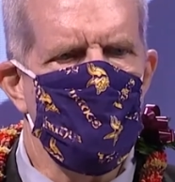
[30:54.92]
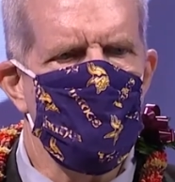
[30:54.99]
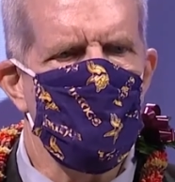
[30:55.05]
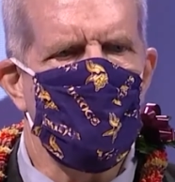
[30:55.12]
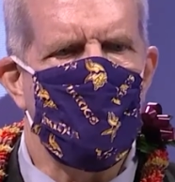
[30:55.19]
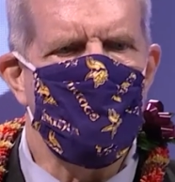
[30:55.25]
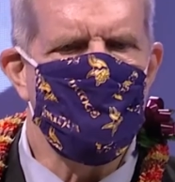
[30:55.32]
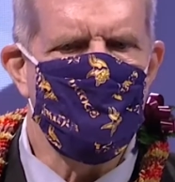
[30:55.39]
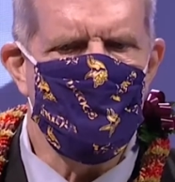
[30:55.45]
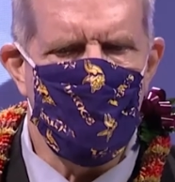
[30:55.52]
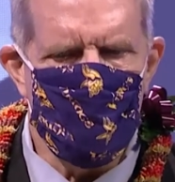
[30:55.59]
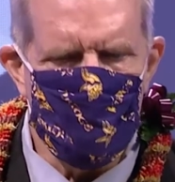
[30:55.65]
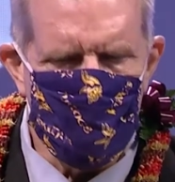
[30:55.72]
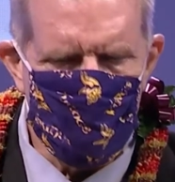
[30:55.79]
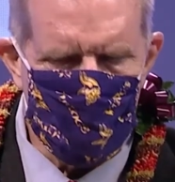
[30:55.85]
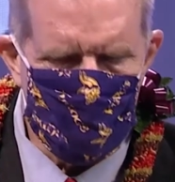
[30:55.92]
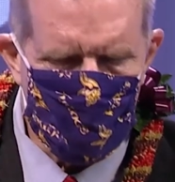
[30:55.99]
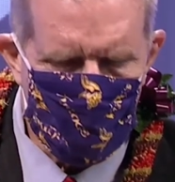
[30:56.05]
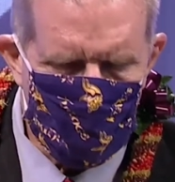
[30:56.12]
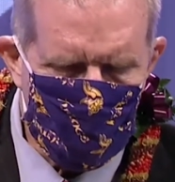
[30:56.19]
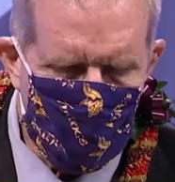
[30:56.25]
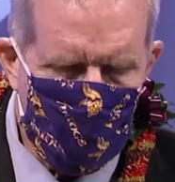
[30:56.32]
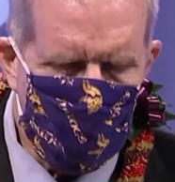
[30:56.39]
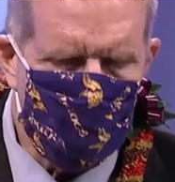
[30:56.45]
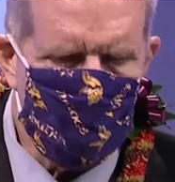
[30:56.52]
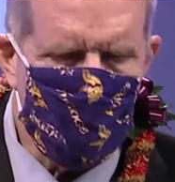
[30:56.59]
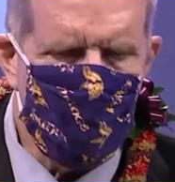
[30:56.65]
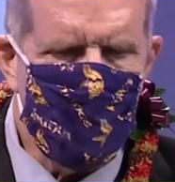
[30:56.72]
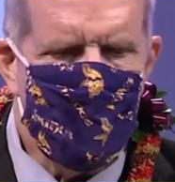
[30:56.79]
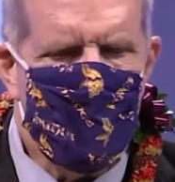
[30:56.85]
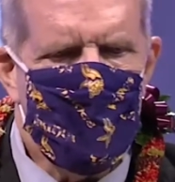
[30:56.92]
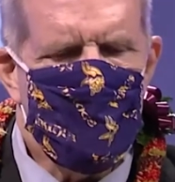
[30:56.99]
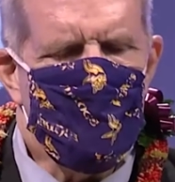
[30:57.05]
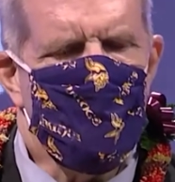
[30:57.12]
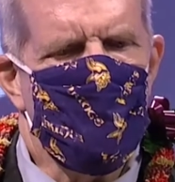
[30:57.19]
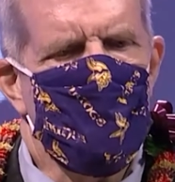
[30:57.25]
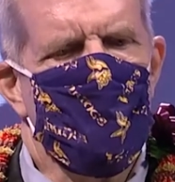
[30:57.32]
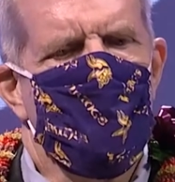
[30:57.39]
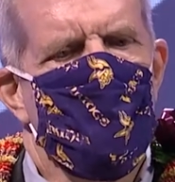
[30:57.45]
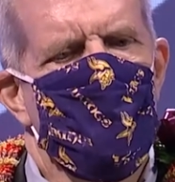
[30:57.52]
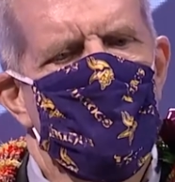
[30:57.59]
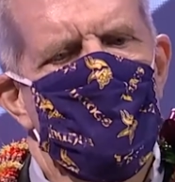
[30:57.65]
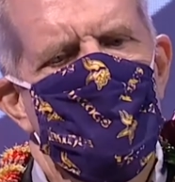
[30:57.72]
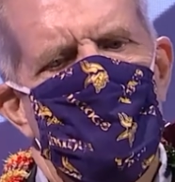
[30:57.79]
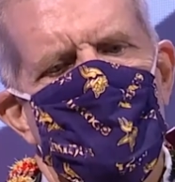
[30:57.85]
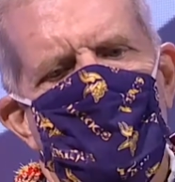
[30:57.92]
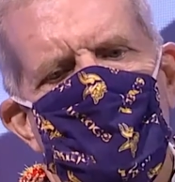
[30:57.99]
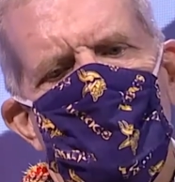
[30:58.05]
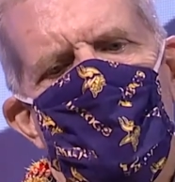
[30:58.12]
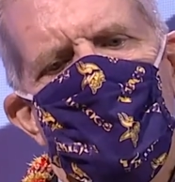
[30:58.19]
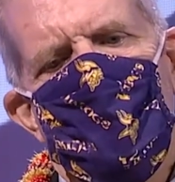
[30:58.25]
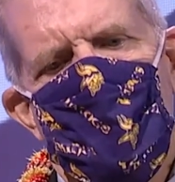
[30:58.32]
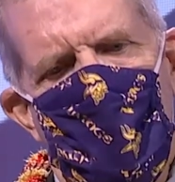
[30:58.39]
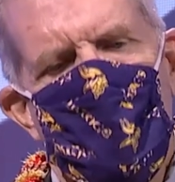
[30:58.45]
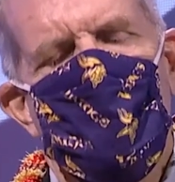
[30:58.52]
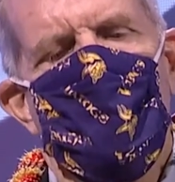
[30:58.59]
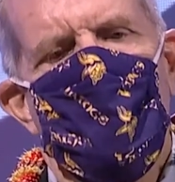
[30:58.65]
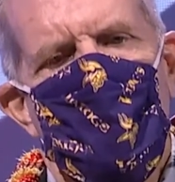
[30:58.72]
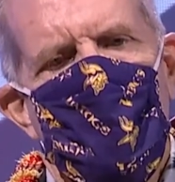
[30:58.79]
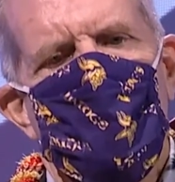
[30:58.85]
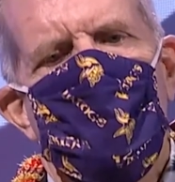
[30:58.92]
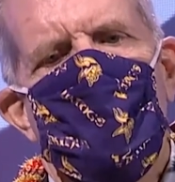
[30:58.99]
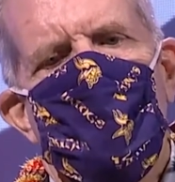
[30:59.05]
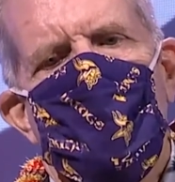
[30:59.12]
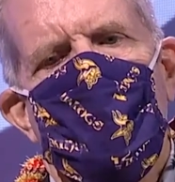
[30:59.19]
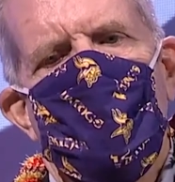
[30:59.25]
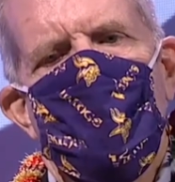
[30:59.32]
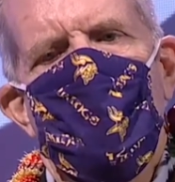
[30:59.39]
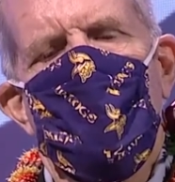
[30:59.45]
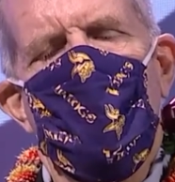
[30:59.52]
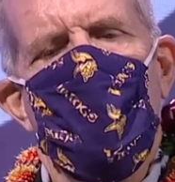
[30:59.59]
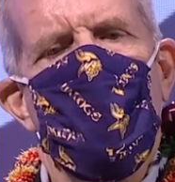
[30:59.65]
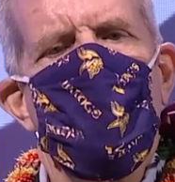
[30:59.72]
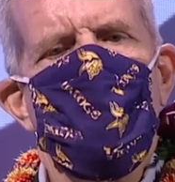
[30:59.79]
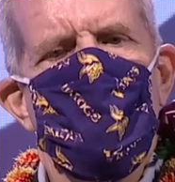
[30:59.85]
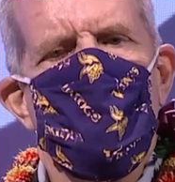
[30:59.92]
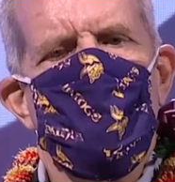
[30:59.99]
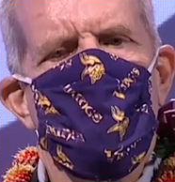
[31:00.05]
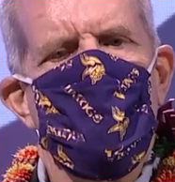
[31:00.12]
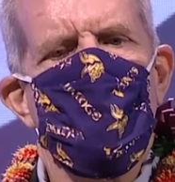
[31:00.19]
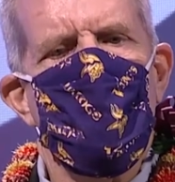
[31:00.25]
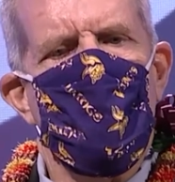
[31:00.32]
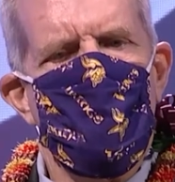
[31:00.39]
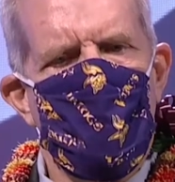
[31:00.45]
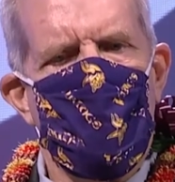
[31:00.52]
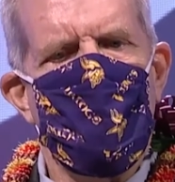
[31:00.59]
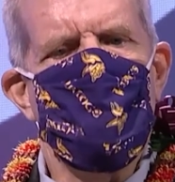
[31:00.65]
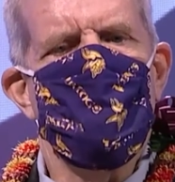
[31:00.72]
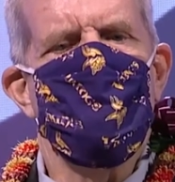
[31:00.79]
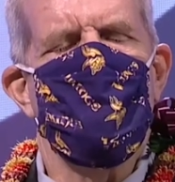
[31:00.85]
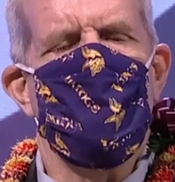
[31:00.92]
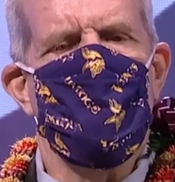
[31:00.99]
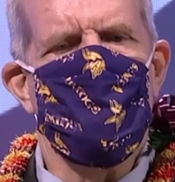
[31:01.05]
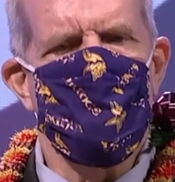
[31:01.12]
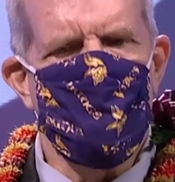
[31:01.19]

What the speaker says: young women, can go to a place that is safe, they can get treated, they can get